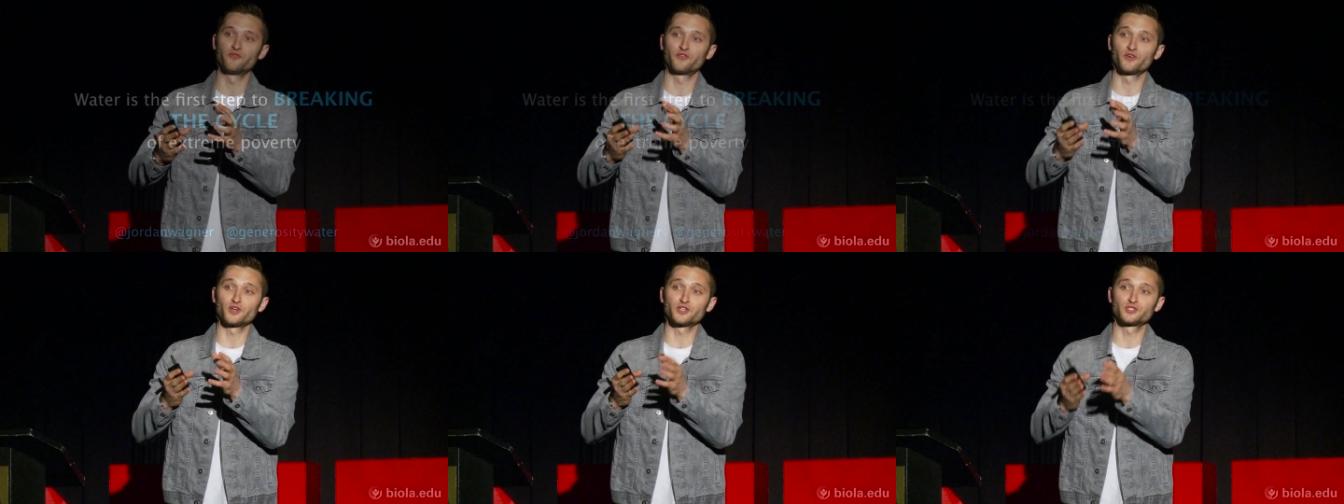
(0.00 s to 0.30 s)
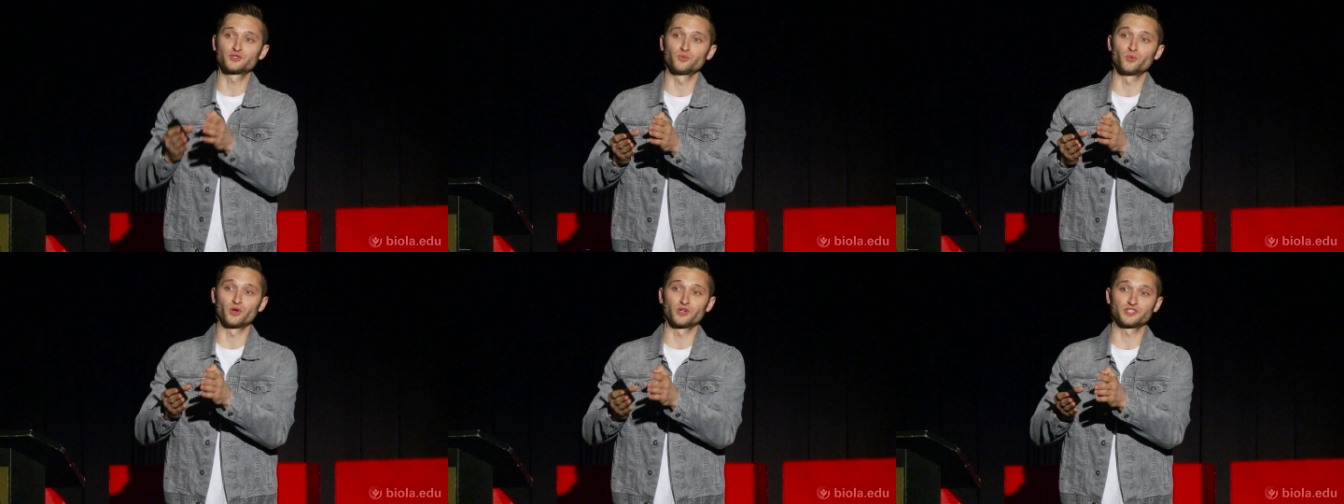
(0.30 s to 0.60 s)

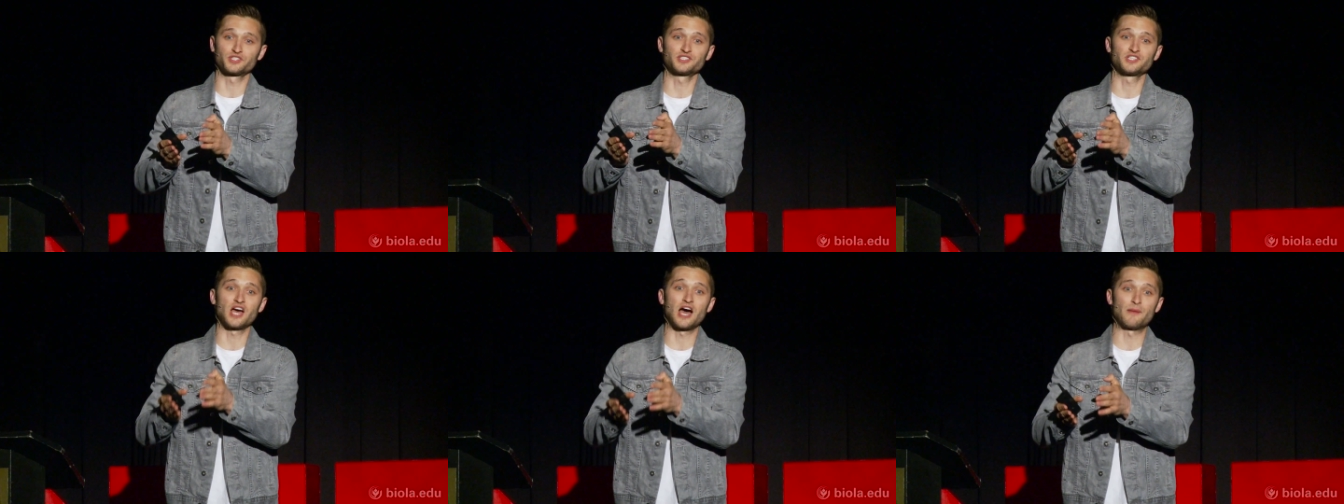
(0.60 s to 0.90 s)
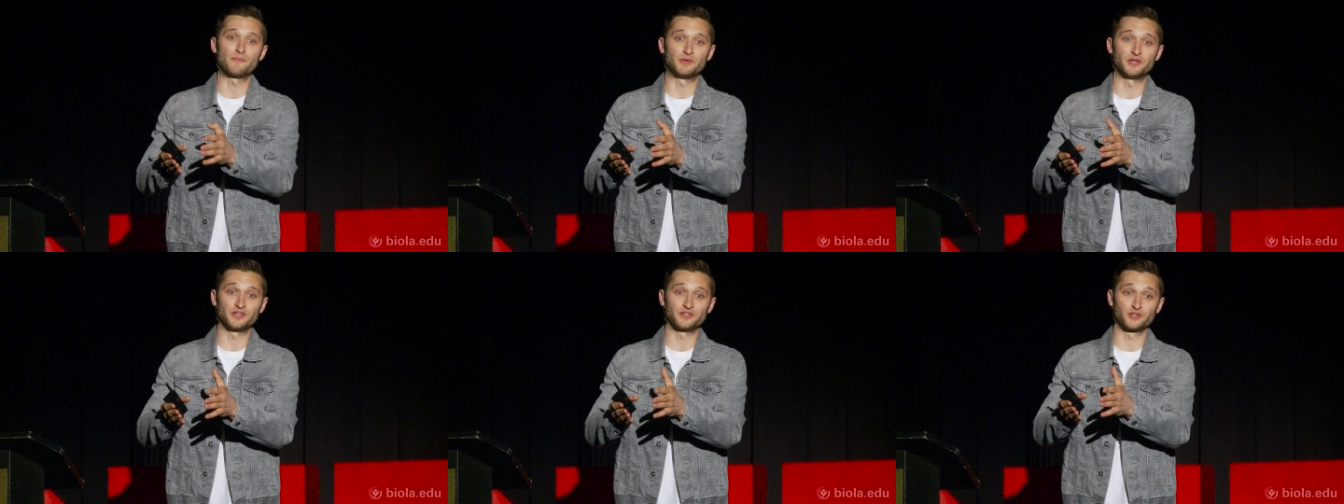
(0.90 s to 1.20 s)
first weren't
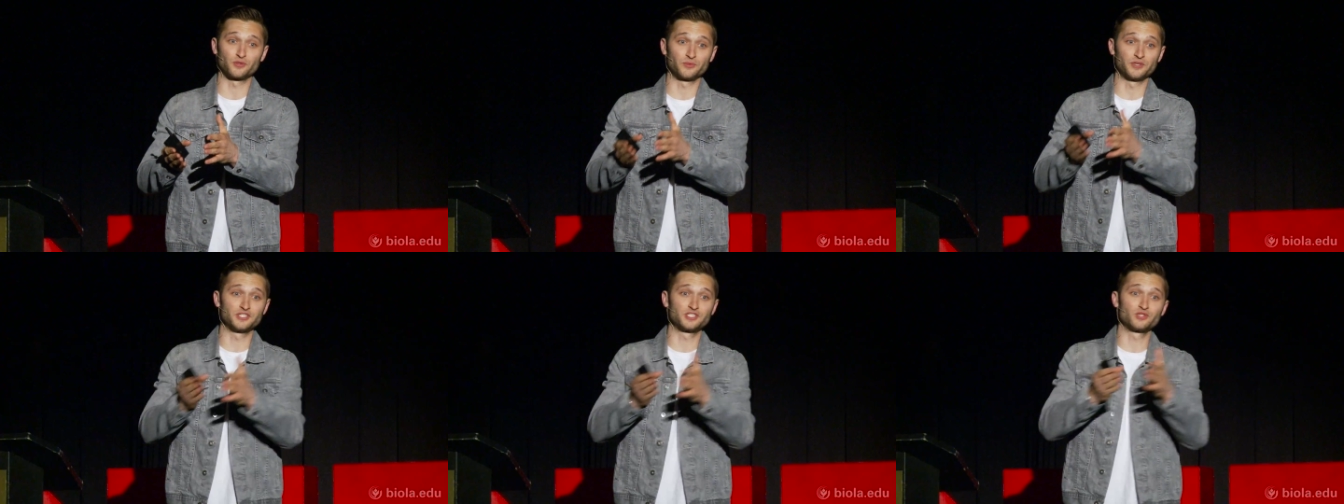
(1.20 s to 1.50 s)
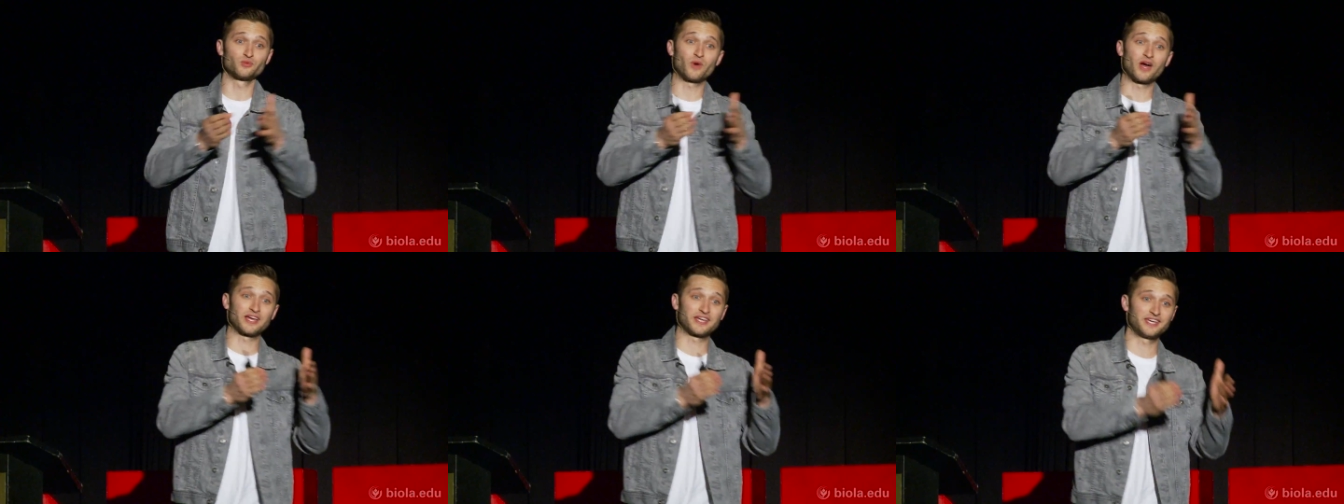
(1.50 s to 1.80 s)
stopping the
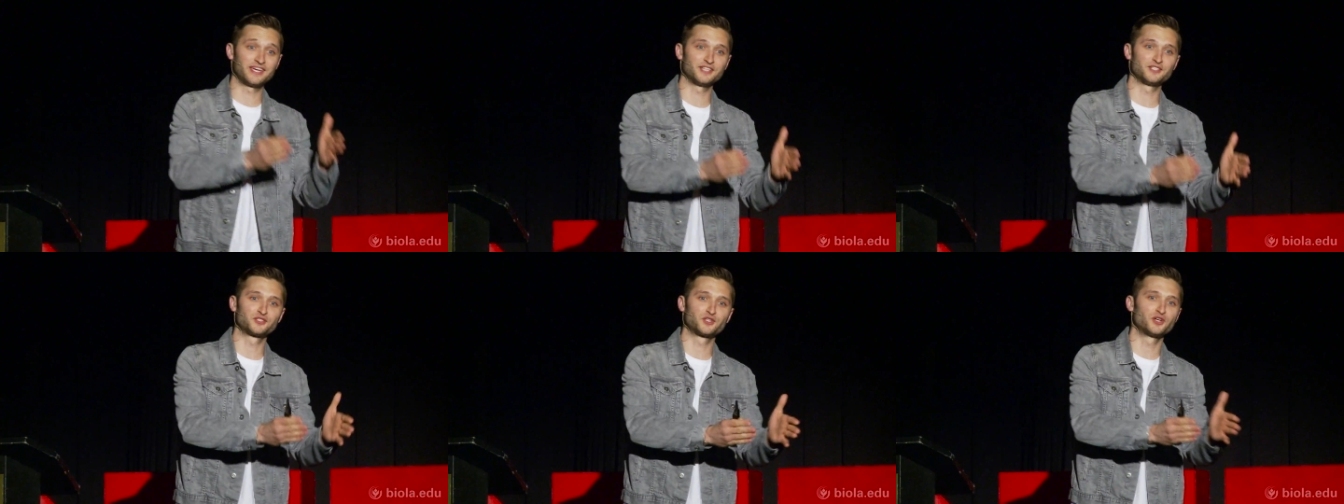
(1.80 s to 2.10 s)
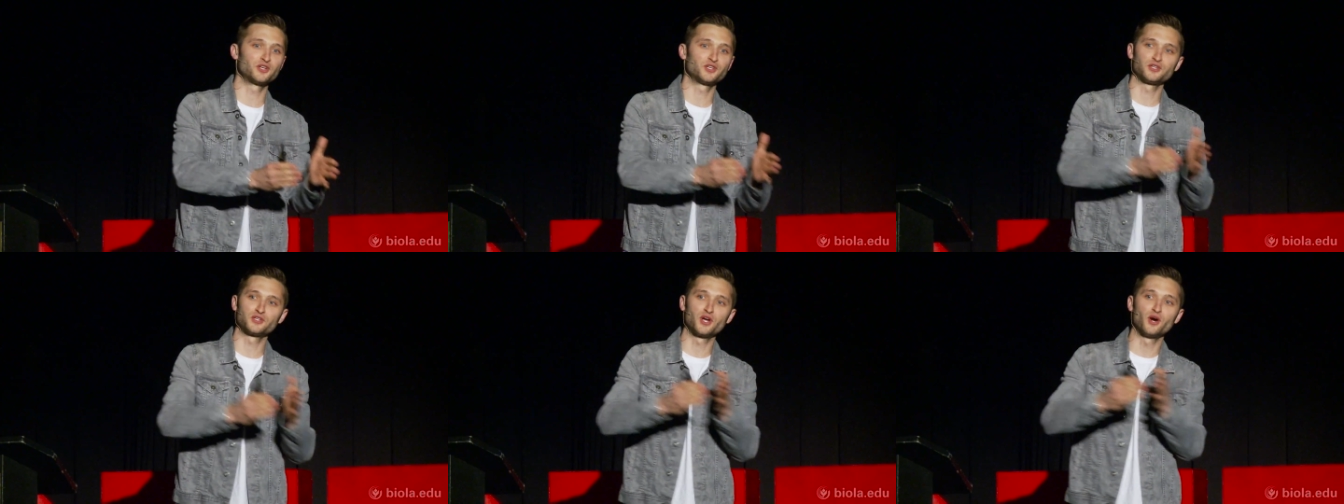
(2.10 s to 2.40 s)
reason why kids
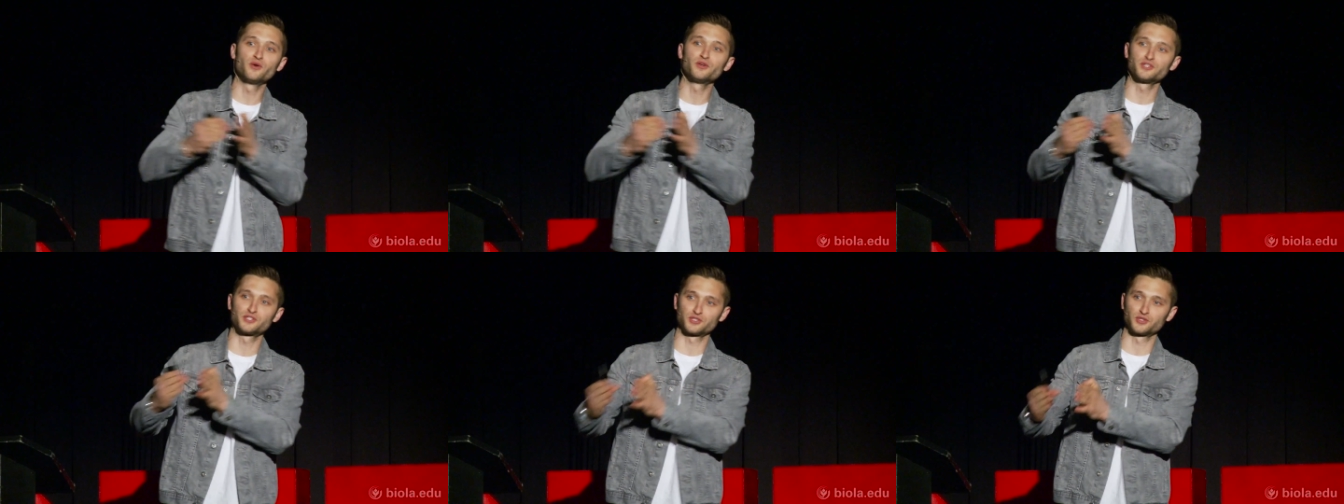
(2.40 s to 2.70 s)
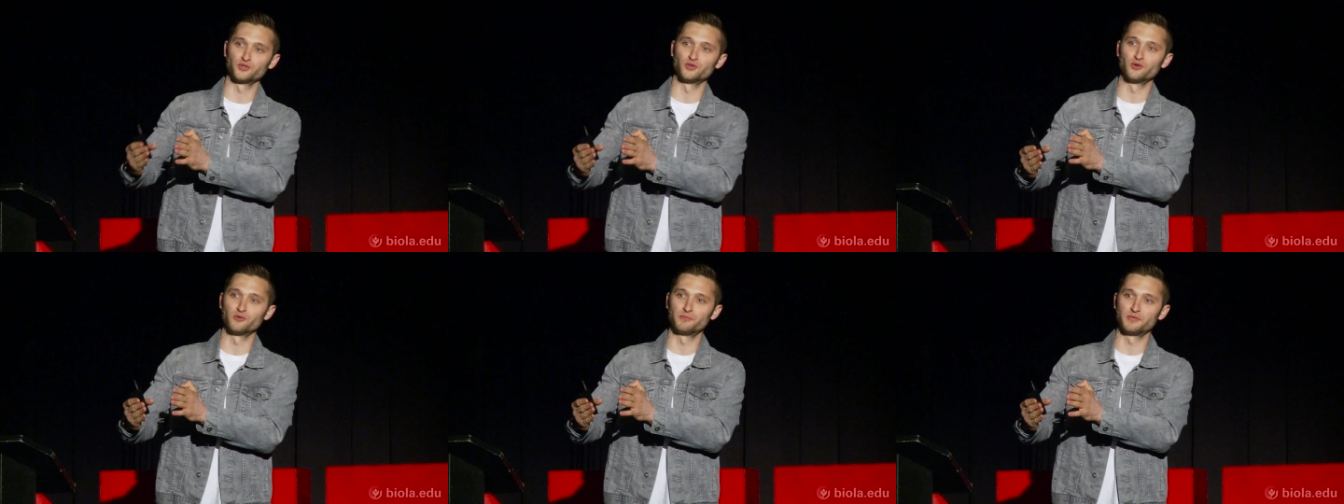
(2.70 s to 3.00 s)
couldn't go to school,